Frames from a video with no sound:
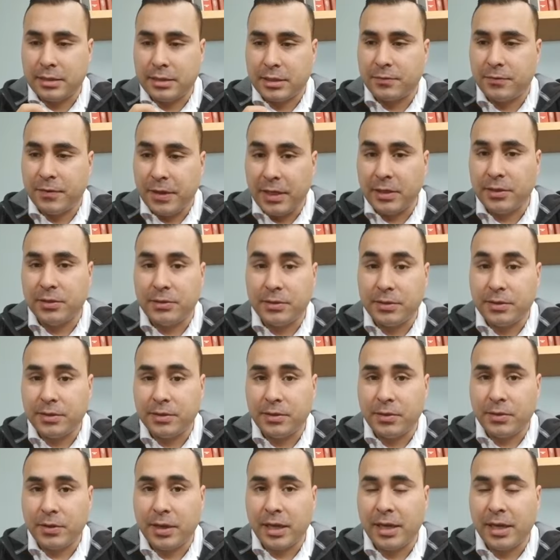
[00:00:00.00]
field,
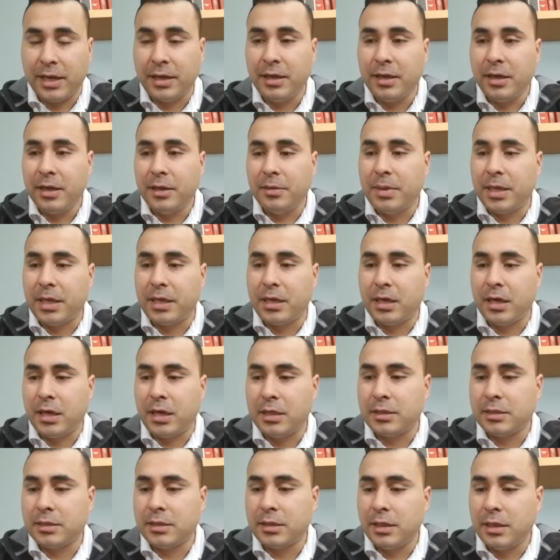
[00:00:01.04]
okay?
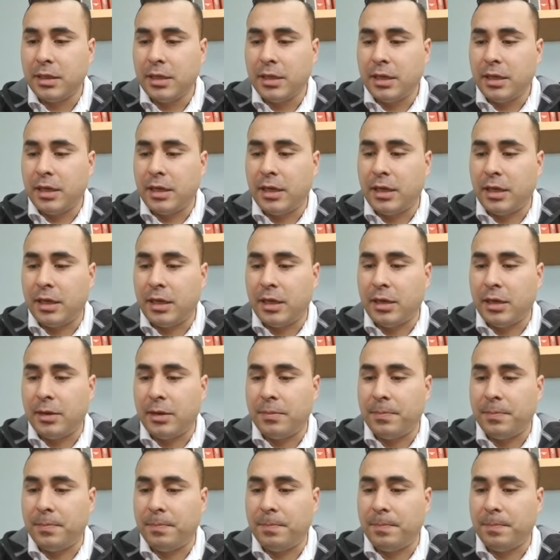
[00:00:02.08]
Because
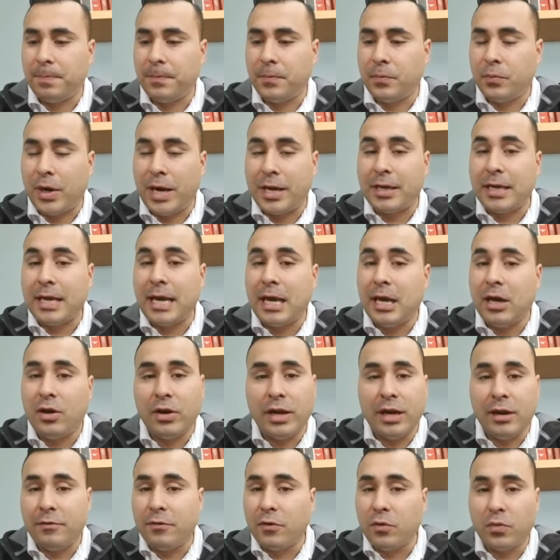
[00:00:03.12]
right now
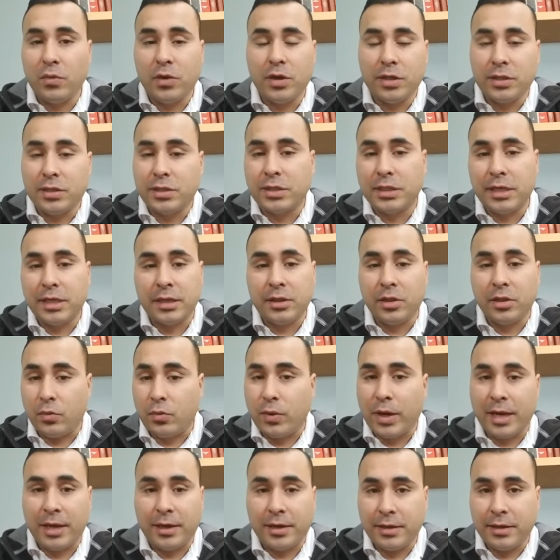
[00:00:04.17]
everyone's in the
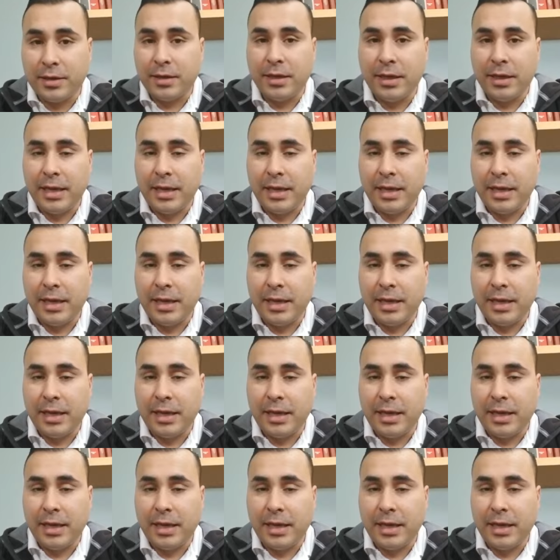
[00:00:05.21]
red,